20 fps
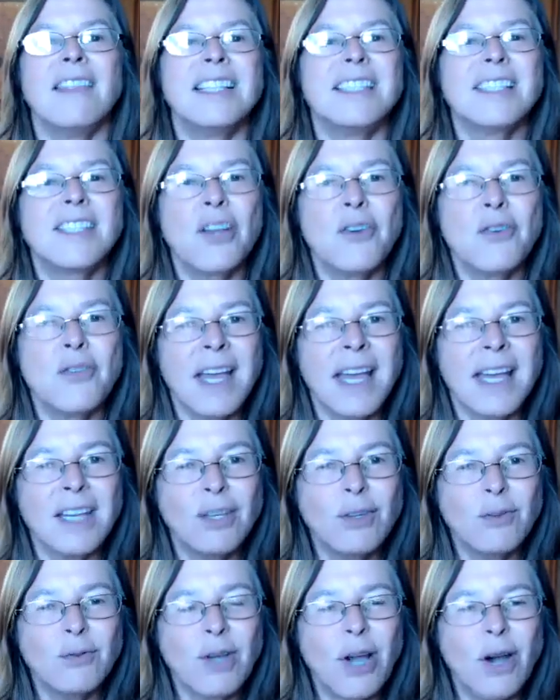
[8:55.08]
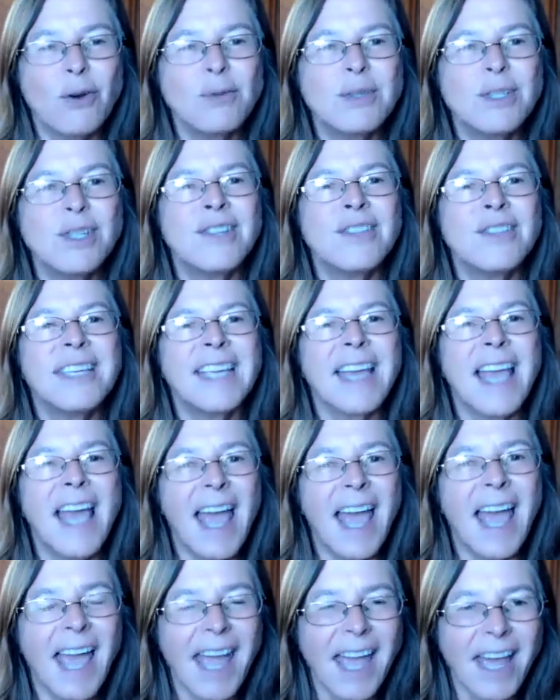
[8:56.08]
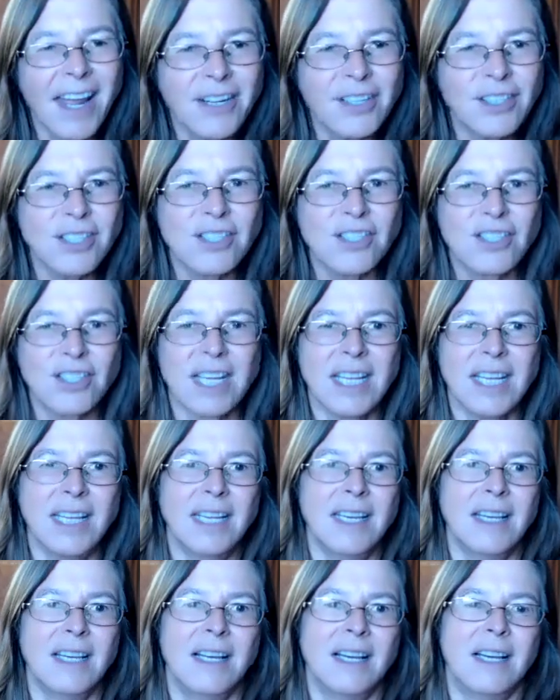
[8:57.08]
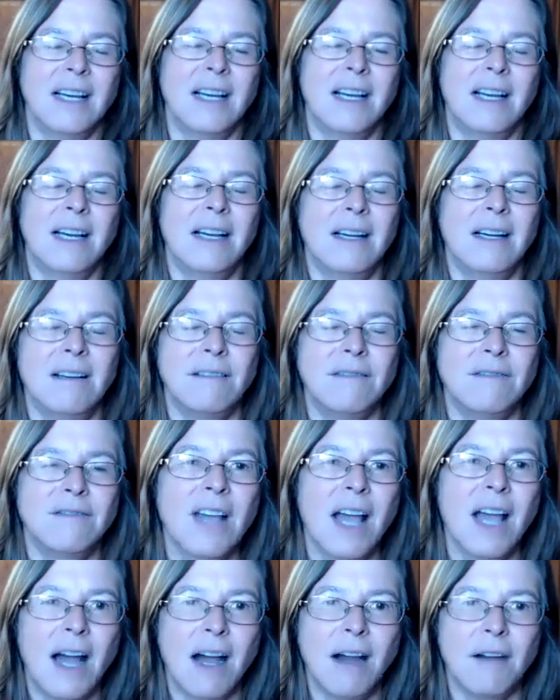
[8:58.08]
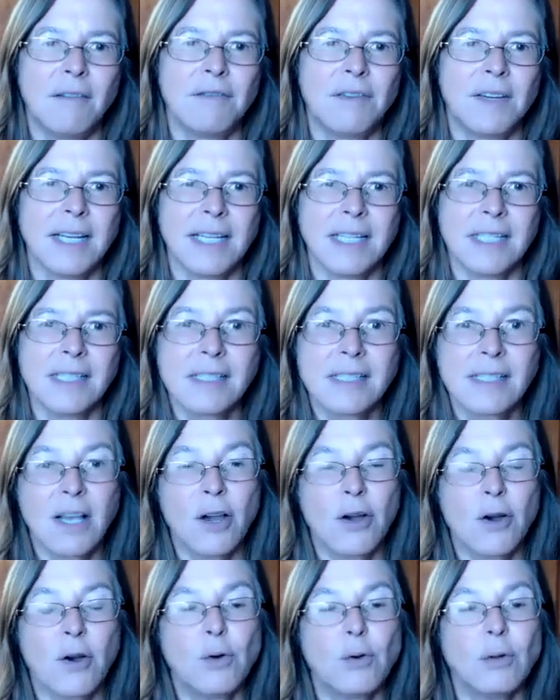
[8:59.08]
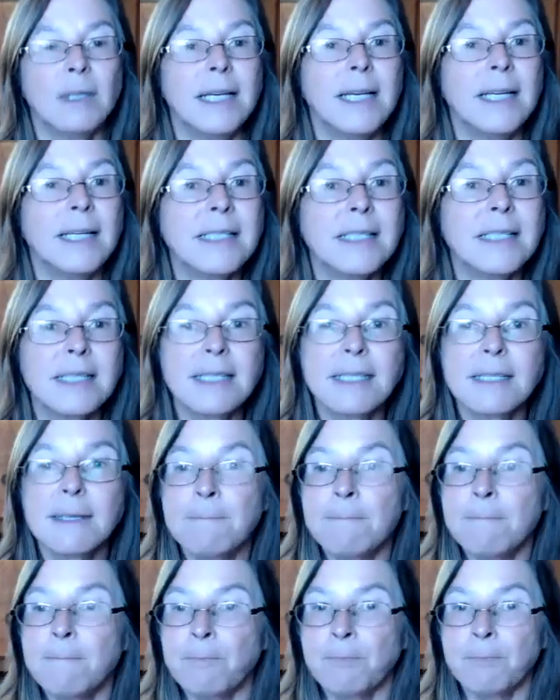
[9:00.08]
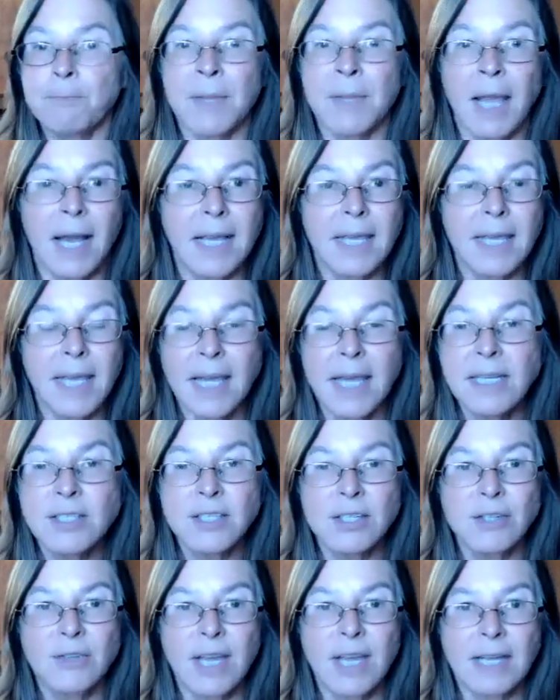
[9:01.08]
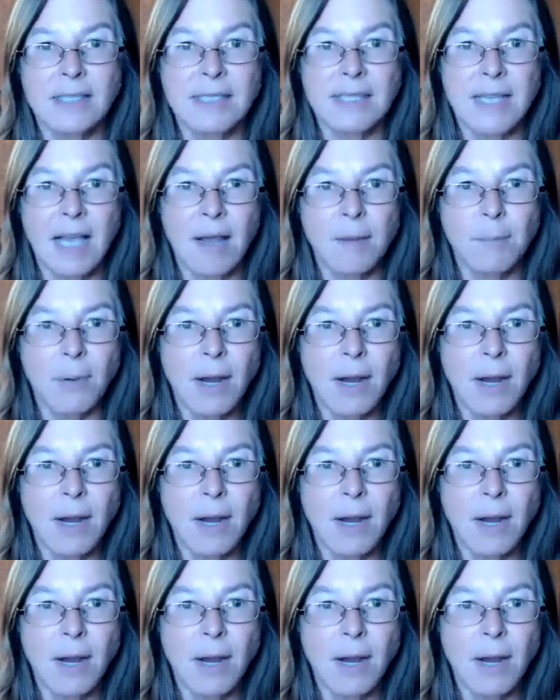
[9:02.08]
So that you go to the energy of confidence. So let's, again, do that sigh